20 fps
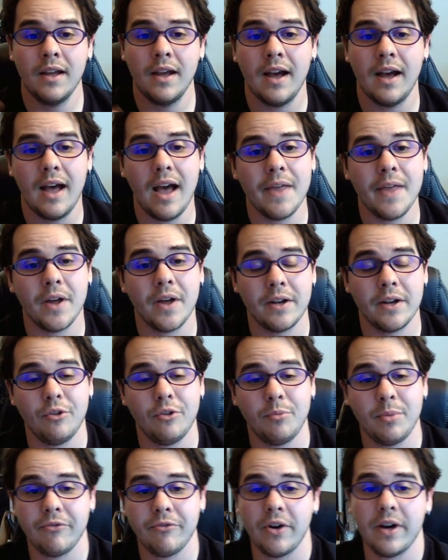I thought it'd
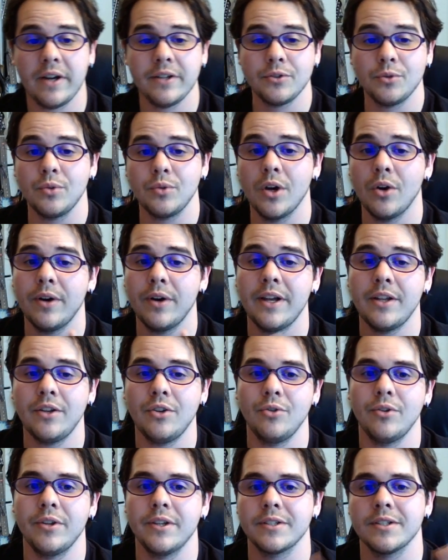be fun to go ahead and
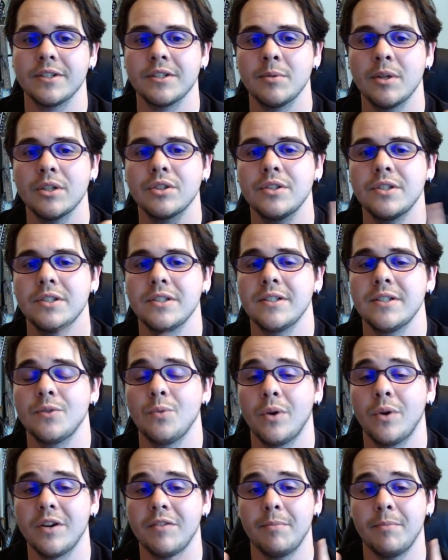do this, especially since it's
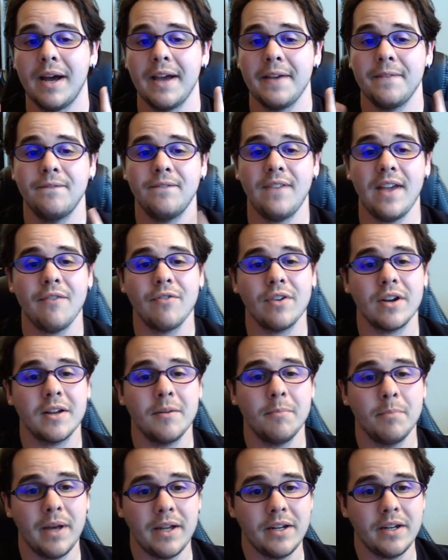one of my favorite
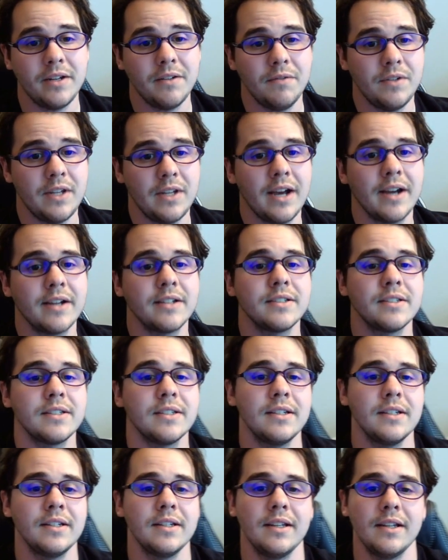competitive decks
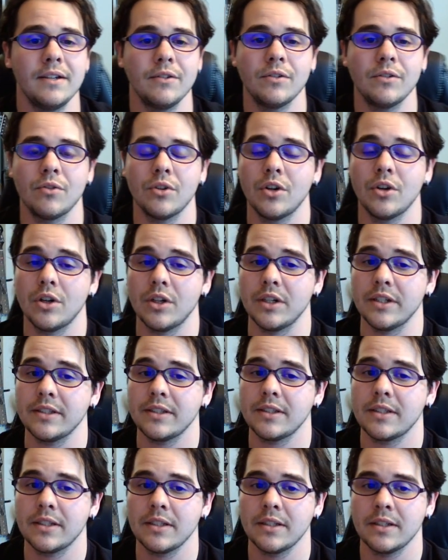
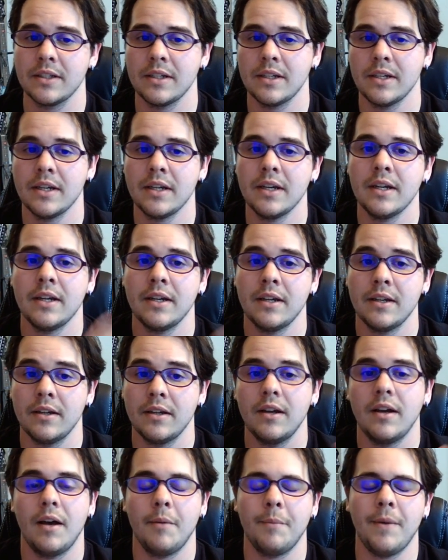current.
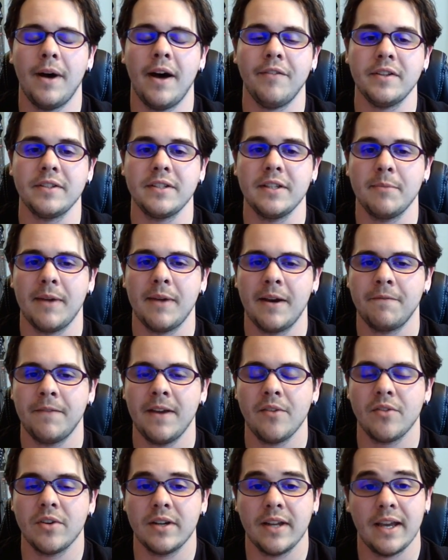Obviously, my
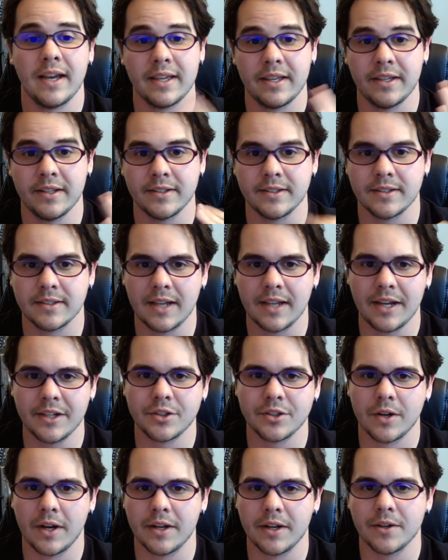favorite deck is Sky
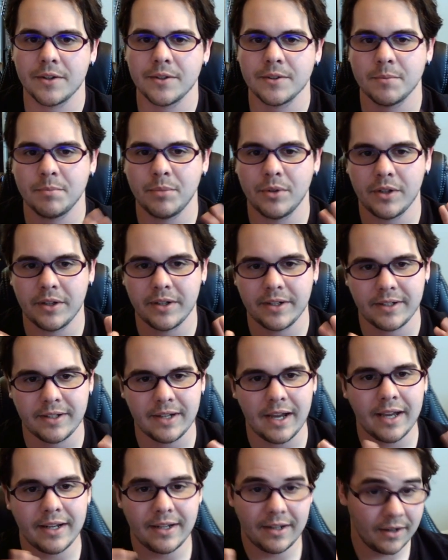Strikers, but
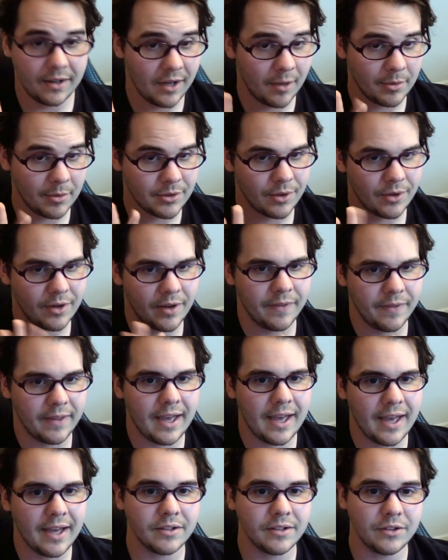I did an episode on
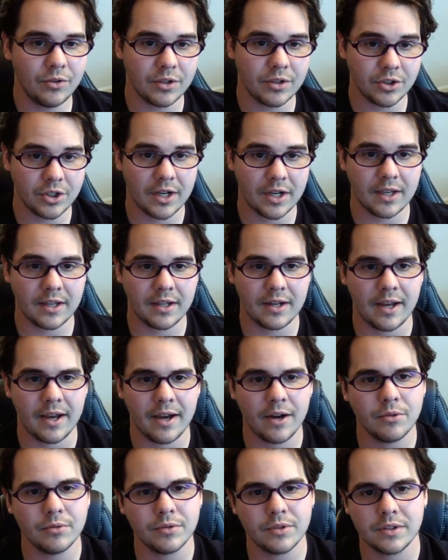that. You can check it
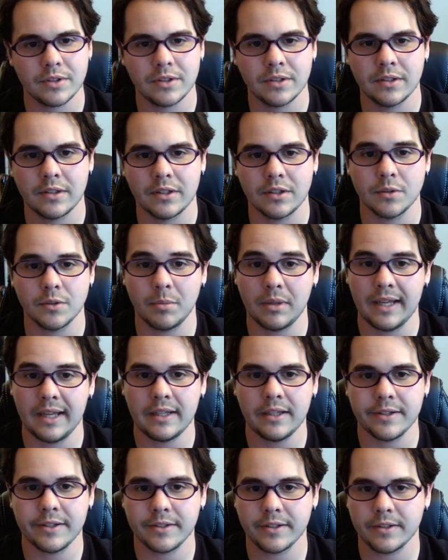out. There's a
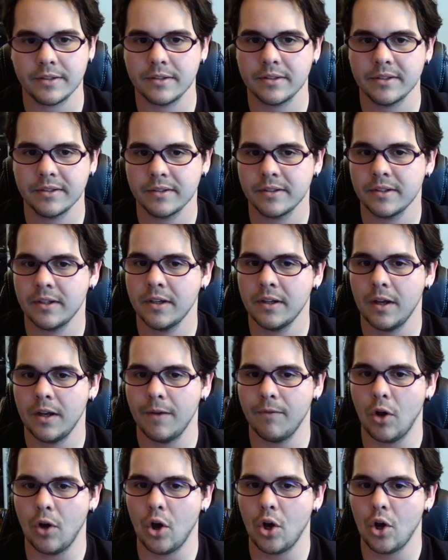playlist
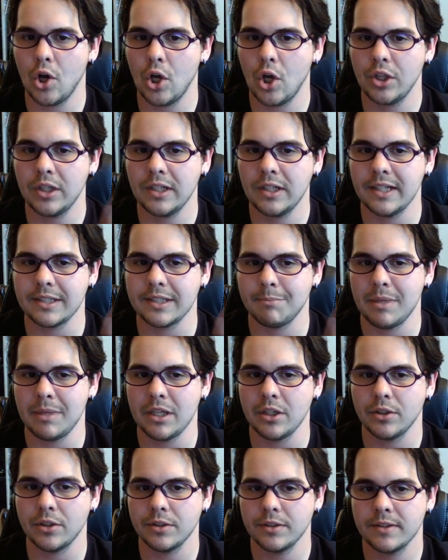of all the Let's
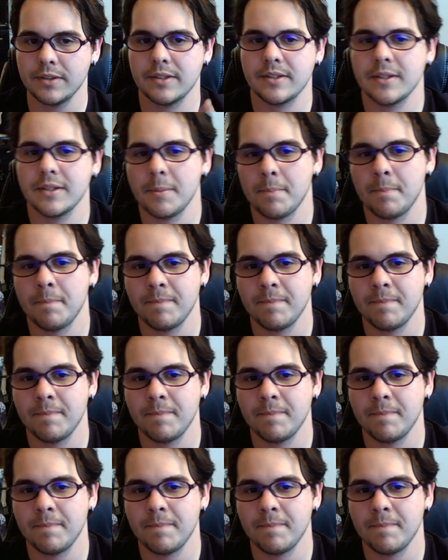Builds.